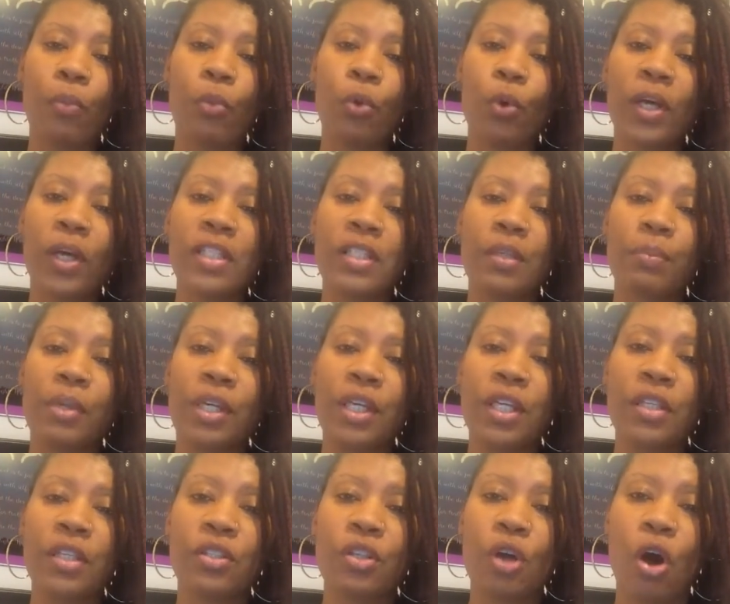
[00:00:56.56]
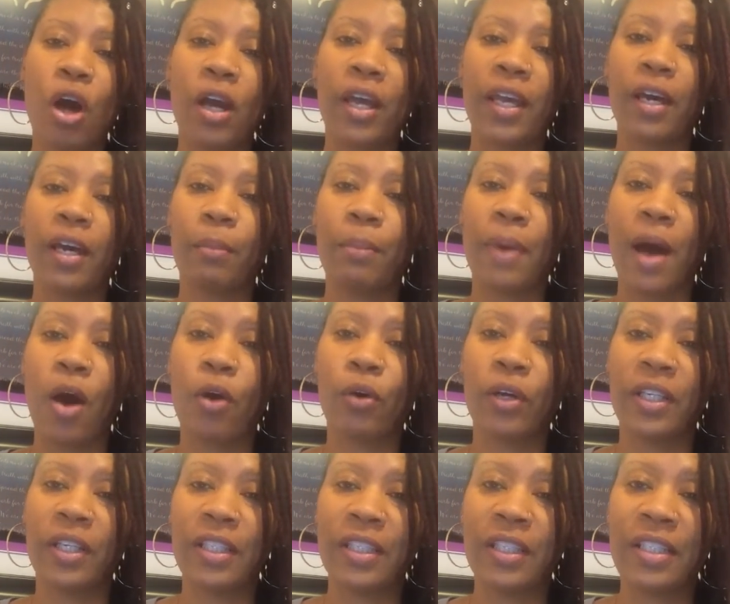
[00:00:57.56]
What I'm going to be talking
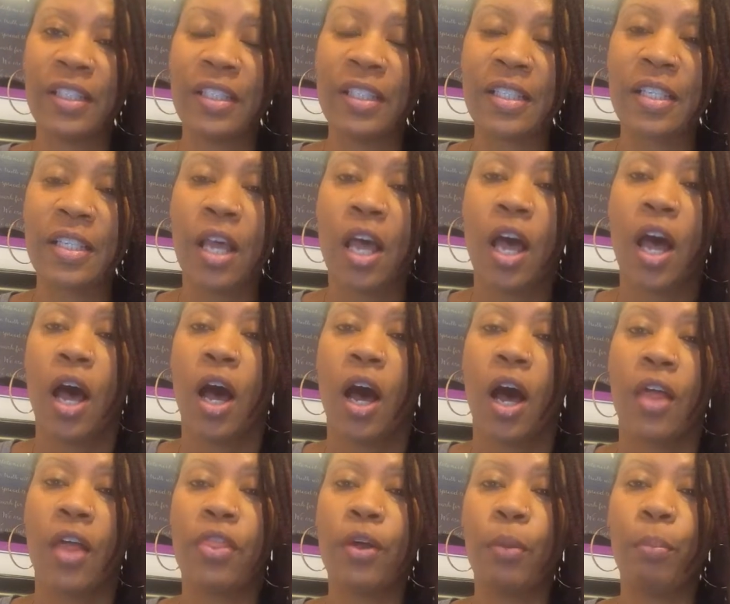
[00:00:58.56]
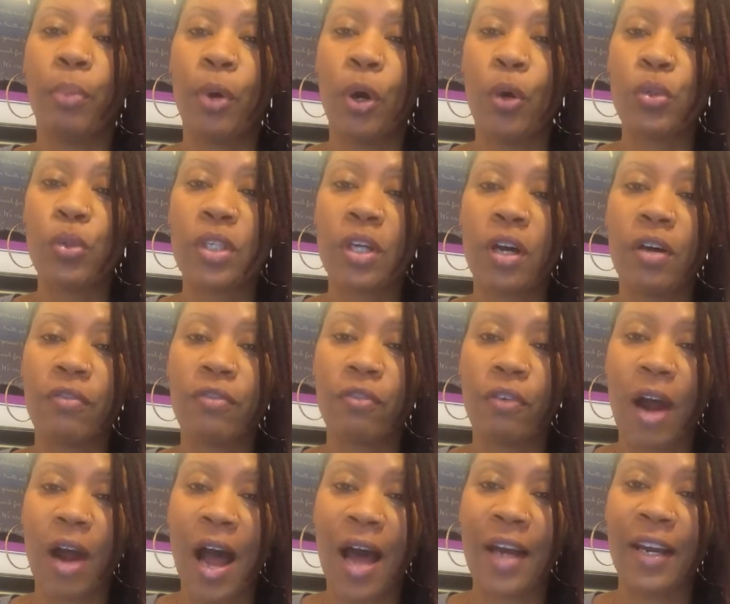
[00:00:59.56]
about is the boat
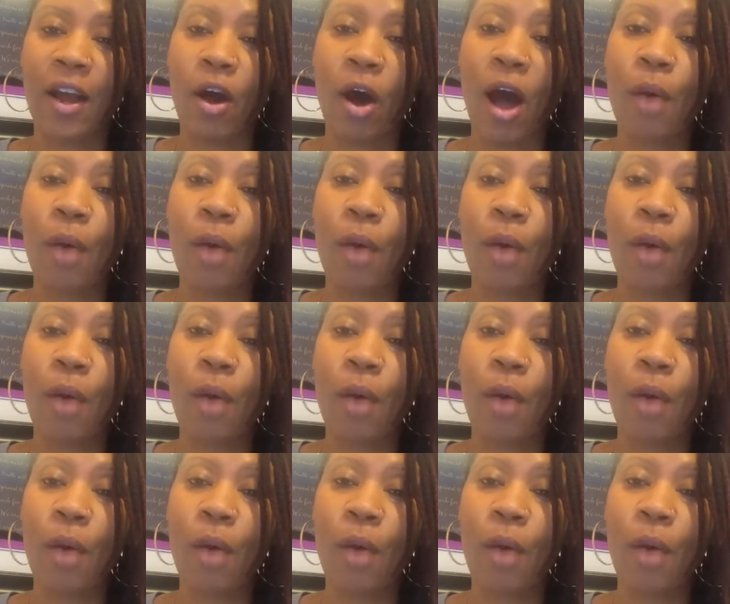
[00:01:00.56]
of Ra.